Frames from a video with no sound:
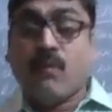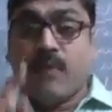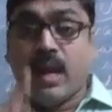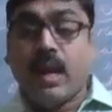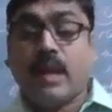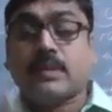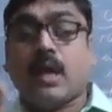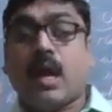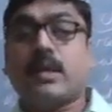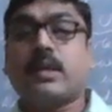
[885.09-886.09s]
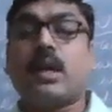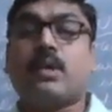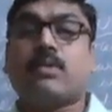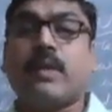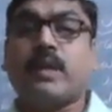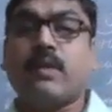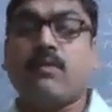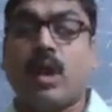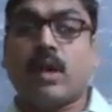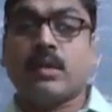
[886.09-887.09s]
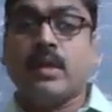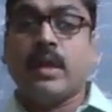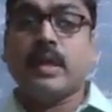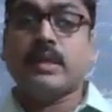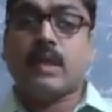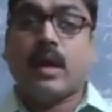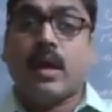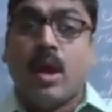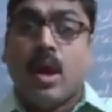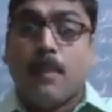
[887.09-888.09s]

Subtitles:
violates Article 21 is the